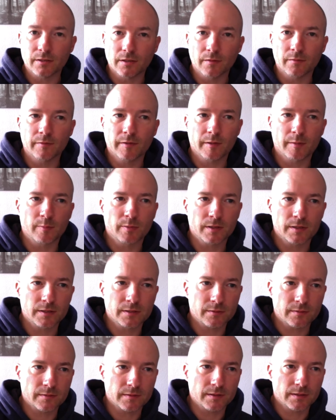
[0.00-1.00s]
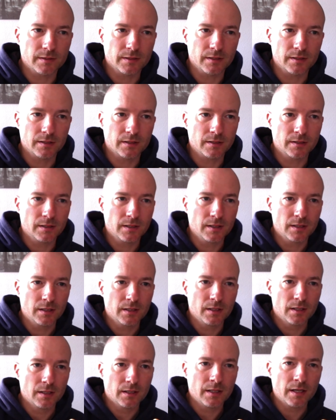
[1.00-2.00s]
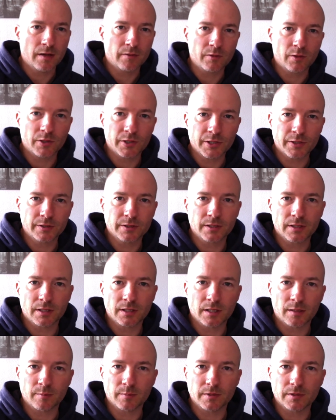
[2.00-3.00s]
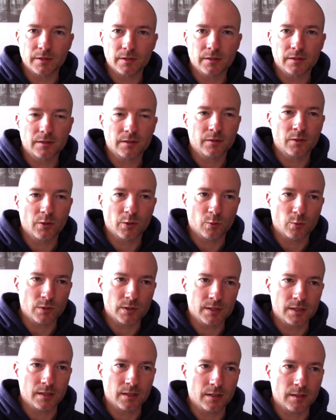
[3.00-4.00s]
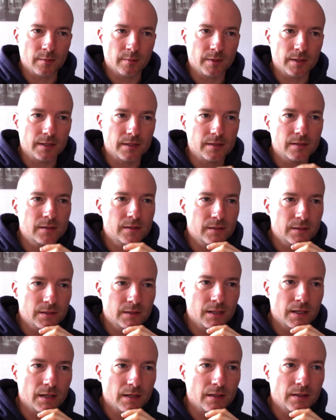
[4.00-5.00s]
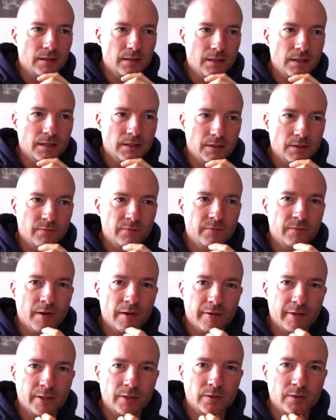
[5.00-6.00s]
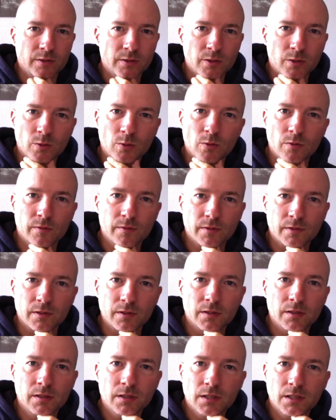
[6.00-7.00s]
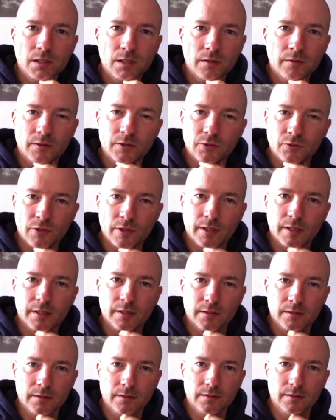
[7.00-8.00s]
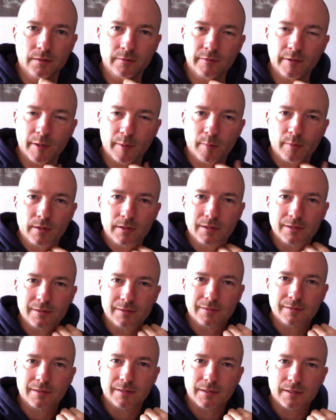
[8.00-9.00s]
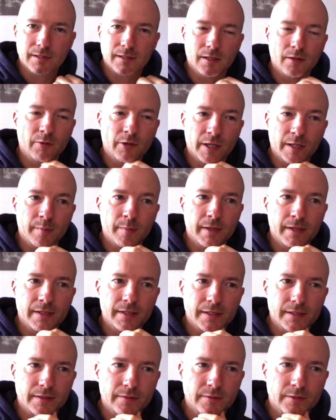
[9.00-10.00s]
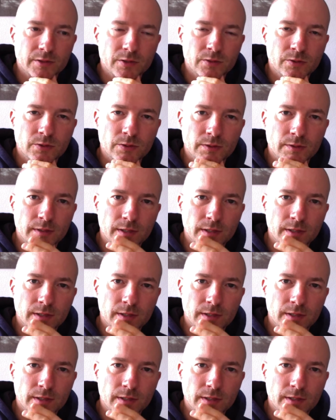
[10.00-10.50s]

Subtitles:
I'm very pleased with it, yeah. Now I've got used to the numbers, got it all set up. It's a very good tool for training. Very pleased with it, yeah. I recommend it for sure.